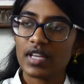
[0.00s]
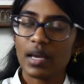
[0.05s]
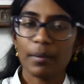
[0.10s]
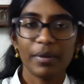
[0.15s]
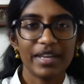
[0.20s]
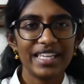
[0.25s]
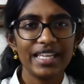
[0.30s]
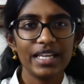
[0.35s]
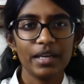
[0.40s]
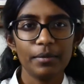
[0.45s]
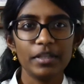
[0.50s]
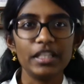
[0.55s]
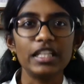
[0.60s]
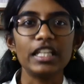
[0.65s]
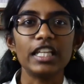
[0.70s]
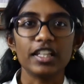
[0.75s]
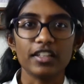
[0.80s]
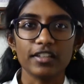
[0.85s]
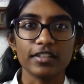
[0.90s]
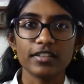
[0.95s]
And by he, I mean
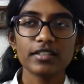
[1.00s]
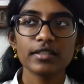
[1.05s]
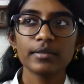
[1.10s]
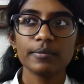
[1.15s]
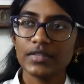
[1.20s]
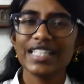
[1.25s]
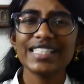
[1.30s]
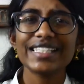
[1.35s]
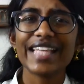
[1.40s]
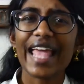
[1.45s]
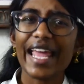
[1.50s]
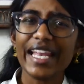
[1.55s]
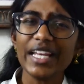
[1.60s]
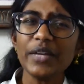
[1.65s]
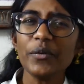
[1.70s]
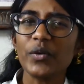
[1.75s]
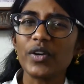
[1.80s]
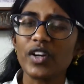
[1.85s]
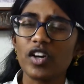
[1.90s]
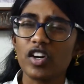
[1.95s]
Leland. Has
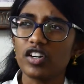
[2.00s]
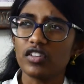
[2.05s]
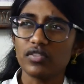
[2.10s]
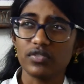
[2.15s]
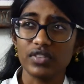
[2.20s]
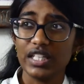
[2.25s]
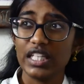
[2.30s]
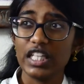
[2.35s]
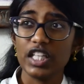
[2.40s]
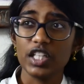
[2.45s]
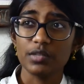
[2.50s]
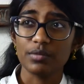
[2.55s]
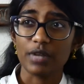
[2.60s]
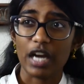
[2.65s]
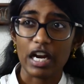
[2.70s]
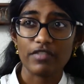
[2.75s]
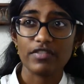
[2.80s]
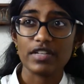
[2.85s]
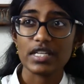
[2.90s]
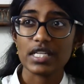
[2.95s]
anyone heard of Leland
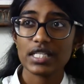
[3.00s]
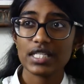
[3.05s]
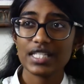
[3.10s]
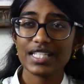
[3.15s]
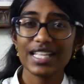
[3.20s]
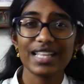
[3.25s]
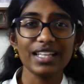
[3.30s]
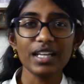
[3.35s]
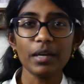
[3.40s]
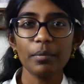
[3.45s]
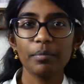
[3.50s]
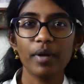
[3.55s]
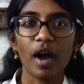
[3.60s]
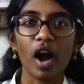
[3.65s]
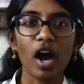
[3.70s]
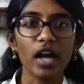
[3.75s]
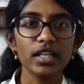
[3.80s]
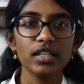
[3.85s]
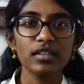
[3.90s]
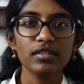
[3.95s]
Breakfast? Is that like a
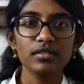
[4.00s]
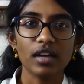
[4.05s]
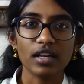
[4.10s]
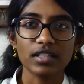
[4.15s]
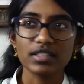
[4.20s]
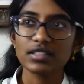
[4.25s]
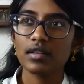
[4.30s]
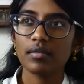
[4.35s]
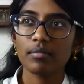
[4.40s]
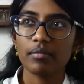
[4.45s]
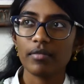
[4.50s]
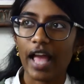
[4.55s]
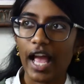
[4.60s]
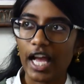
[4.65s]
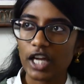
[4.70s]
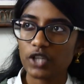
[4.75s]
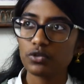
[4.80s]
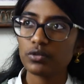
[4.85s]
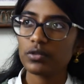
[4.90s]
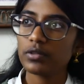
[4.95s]
pun on some
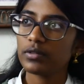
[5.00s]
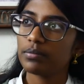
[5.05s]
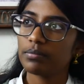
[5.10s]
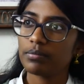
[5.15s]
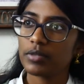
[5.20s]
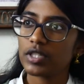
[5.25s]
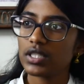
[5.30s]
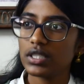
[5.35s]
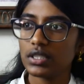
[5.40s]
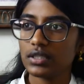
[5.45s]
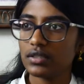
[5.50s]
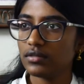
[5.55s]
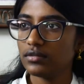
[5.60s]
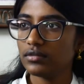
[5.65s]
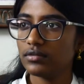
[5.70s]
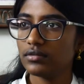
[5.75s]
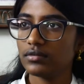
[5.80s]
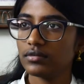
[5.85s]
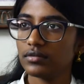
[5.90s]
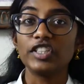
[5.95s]
actual
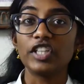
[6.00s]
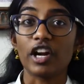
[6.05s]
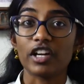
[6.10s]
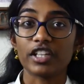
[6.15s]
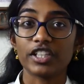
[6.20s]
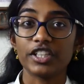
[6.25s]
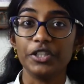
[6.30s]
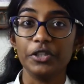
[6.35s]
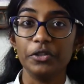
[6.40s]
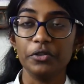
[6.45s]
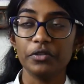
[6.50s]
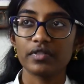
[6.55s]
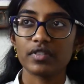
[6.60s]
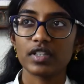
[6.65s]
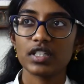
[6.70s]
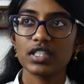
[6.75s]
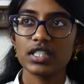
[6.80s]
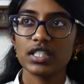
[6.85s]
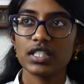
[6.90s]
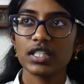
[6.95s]
person? Dr.
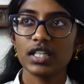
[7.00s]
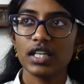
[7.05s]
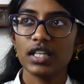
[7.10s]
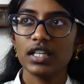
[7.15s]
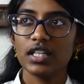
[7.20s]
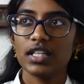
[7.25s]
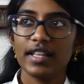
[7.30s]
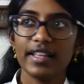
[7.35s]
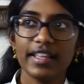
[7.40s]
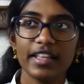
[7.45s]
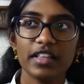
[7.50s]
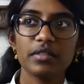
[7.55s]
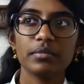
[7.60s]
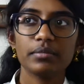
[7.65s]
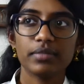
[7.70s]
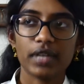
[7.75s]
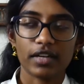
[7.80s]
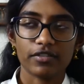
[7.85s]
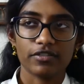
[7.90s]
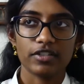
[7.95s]
Universe? Leland
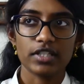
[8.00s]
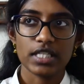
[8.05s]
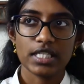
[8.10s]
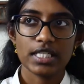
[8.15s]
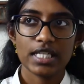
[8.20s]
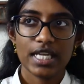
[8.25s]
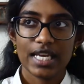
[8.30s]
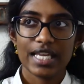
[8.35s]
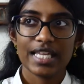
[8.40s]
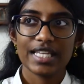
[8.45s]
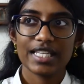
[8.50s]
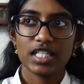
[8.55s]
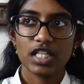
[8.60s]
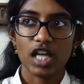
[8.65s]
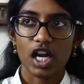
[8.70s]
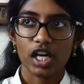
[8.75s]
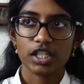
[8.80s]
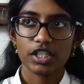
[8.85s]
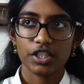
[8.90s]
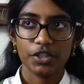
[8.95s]
Breakfast is
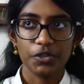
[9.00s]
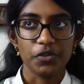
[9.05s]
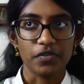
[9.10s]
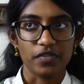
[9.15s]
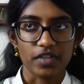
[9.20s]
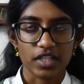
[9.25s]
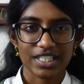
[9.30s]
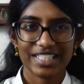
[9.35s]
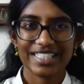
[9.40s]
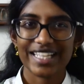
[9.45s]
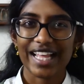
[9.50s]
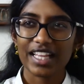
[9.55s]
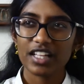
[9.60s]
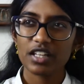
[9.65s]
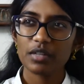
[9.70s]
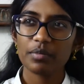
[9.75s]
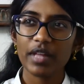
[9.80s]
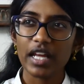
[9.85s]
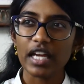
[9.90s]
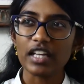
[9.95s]
Dr. Universe. Is that like
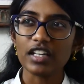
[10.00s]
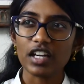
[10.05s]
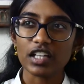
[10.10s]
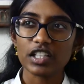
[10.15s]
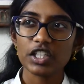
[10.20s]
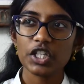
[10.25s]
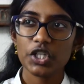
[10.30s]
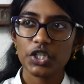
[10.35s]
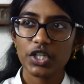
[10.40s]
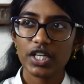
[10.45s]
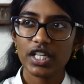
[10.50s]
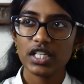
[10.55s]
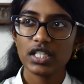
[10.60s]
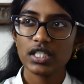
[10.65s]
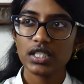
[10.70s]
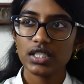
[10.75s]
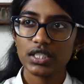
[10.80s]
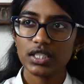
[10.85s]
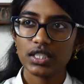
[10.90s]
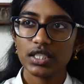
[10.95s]
a play on Doctor
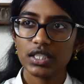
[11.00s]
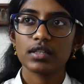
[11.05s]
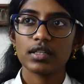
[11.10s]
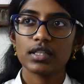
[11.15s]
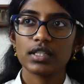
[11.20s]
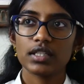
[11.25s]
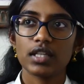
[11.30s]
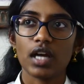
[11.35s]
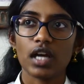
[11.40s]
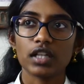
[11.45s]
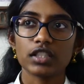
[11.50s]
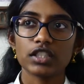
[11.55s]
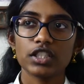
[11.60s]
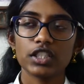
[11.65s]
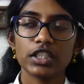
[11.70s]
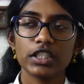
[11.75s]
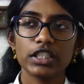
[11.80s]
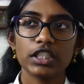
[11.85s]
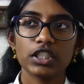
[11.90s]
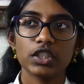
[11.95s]
Strange? Because Doctor
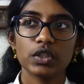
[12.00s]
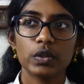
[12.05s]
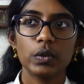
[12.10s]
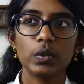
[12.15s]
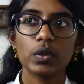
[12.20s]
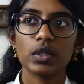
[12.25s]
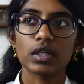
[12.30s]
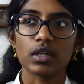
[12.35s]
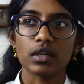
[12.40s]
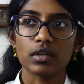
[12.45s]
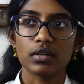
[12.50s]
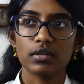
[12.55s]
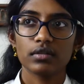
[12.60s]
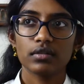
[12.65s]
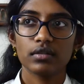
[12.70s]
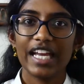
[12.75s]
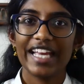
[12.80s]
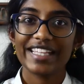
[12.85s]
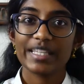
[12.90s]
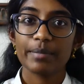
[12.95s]
Strange is cooler.
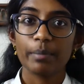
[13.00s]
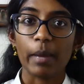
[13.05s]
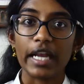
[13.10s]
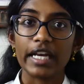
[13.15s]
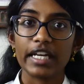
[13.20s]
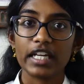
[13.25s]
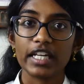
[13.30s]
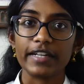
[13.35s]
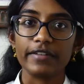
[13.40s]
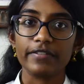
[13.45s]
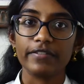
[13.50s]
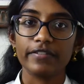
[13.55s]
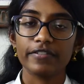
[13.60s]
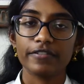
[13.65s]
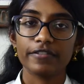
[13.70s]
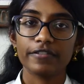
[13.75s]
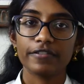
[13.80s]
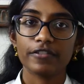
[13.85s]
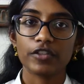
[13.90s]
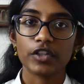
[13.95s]
It's Benedict
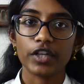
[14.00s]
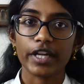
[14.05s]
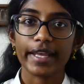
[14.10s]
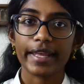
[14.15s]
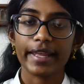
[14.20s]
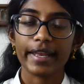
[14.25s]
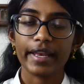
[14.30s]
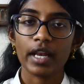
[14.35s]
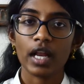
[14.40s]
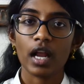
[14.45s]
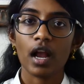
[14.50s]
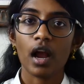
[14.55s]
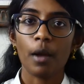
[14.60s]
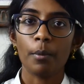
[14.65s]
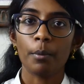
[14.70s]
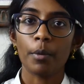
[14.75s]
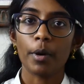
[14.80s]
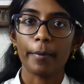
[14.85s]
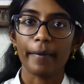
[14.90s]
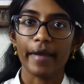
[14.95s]
freaking
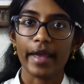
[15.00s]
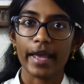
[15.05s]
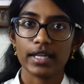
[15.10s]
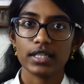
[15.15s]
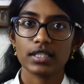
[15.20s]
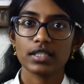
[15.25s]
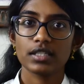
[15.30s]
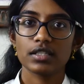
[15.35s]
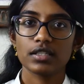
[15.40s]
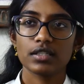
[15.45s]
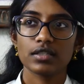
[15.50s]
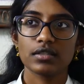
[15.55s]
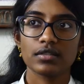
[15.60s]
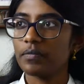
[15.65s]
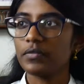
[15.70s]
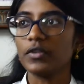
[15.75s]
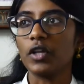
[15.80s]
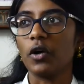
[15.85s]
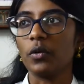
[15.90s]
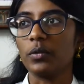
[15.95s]

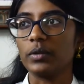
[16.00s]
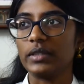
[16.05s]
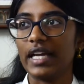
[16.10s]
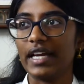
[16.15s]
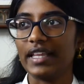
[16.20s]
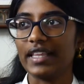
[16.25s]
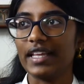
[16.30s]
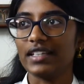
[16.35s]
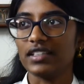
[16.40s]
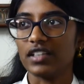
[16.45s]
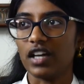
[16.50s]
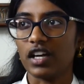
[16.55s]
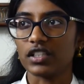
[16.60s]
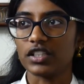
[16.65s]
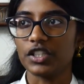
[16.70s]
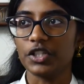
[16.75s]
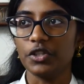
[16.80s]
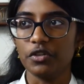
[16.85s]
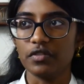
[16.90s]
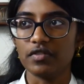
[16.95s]
Cumberbatch. No, yeah, that
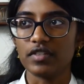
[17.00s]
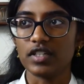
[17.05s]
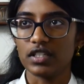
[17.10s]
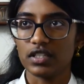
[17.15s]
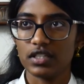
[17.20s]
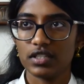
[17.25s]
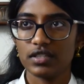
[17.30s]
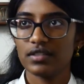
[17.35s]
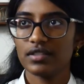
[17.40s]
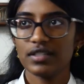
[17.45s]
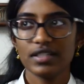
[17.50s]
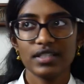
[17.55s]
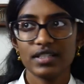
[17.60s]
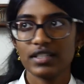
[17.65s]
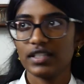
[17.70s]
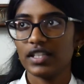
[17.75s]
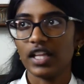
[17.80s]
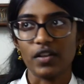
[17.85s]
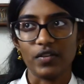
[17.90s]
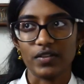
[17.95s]
Doctor Universe.
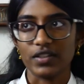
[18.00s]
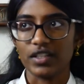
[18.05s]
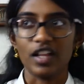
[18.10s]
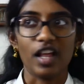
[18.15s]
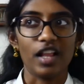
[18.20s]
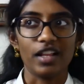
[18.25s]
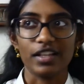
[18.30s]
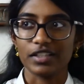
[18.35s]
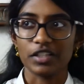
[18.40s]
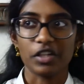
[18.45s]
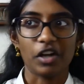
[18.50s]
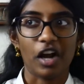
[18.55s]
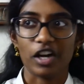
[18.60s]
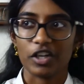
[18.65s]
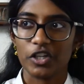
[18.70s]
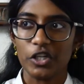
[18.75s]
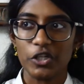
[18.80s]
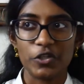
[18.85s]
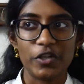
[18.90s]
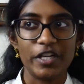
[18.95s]
That looks a lot like the
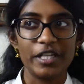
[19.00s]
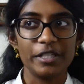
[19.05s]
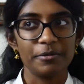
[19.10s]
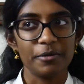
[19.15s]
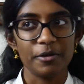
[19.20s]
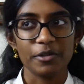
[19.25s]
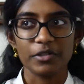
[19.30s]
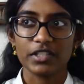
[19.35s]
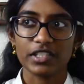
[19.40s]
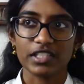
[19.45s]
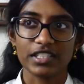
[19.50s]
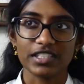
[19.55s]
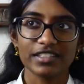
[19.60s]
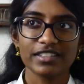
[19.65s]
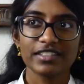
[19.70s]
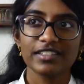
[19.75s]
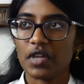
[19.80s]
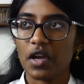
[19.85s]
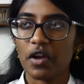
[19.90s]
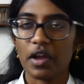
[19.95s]
Doctor Strange poster.
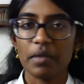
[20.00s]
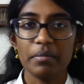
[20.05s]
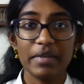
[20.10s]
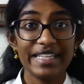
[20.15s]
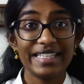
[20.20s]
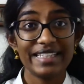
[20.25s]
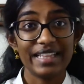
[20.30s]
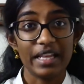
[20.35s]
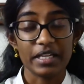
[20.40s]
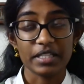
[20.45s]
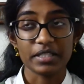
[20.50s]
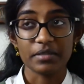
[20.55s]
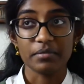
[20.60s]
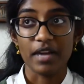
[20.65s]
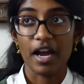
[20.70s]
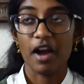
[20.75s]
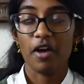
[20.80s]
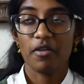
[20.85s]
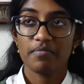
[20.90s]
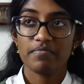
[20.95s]
Okay, Mindy likes him
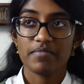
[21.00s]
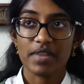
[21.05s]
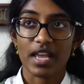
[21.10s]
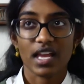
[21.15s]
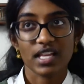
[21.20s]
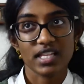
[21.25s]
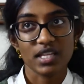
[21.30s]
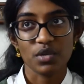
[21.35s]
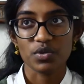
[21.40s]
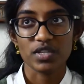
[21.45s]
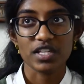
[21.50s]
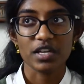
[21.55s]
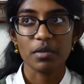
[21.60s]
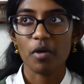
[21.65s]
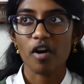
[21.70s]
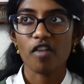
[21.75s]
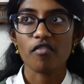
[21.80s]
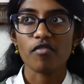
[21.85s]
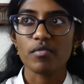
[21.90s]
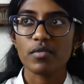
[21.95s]
now because he was in a
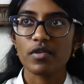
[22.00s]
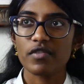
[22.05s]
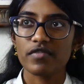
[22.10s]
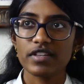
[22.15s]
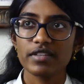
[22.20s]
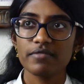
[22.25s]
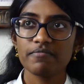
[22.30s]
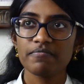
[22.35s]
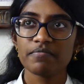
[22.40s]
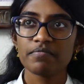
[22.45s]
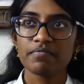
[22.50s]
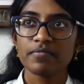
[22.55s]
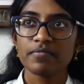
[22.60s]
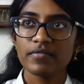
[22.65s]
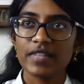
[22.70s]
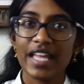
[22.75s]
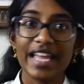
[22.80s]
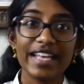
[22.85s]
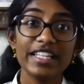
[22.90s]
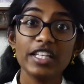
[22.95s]
Marvel movie.
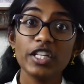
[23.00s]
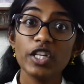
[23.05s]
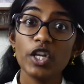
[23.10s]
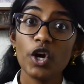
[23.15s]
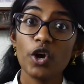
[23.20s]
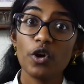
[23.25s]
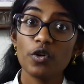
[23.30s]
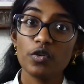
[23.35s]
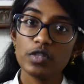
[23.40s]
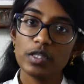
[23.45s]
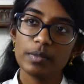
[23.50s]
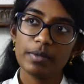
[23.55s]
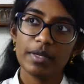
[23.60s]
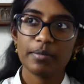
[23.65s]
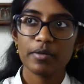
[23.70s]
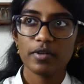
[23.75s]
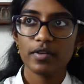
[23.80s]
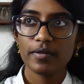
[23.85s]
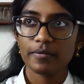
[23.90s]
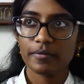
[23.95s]
And he knows
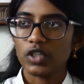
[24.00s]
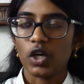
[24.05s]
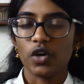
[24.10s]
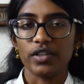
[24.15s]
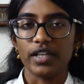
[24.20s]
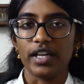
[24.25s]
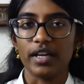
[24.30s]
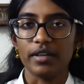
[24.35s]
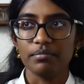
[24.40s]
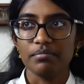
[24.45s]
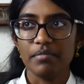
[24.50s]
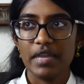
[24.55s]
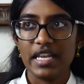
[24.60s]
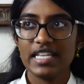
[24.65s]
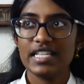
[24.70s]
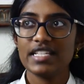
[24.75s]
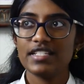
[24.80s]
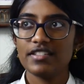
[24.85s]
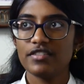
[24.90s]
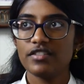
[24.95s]
people. Oh yeah,
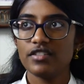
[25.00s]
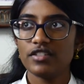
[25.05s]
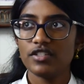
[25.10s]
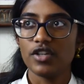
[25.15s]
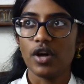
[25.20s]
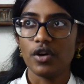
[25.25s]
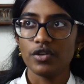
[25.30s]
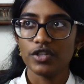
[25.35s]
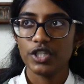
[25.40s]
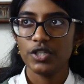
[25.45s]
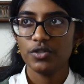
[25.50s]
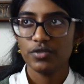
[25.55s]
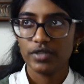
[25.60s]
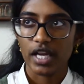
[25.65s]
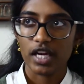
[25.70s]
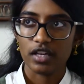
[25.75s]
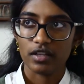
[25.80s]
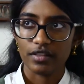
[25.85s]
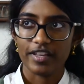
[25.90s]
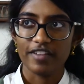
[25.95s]
Mindy, don't you
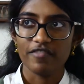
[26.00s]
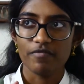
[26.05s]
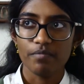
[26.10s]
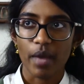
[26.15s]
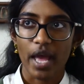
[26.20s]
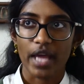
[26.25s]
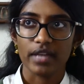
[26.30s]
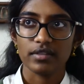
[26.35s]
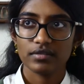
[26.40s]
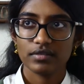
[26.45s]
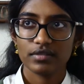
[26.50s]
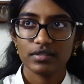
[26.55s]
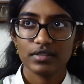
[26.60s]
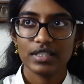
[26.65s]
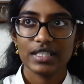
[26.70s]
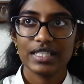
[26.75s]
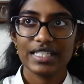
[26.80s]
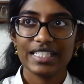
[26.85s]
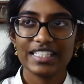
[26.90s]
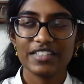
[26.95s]
dare leave Ben.
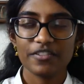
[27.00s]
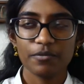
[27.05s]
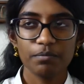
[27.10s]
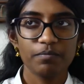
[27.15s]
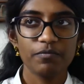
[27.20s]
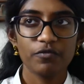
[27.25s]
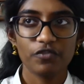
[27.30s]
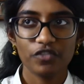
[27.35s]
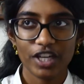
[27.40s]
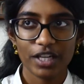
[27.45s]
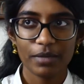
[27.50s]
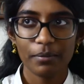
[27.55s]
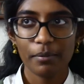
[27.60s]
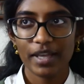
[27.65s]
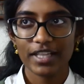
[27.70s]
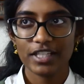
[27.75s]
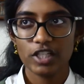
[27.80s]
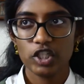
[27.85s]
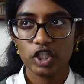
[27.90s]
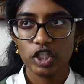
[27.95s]
He's the freaking
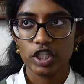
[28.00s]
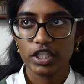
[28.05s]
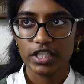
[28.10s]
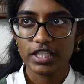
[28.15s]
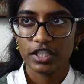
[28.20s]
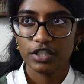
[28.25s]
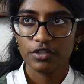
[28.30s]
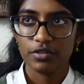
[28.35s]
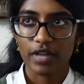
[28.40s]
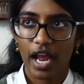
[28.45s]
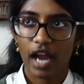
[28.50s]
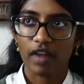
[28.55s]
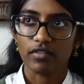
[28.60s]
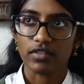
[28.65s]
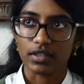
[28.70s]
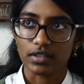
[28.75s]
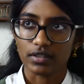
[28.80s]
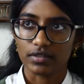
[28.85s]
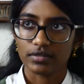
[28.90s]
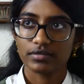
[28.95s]
best Jersey dude
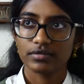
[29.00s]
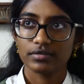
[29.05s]
ever.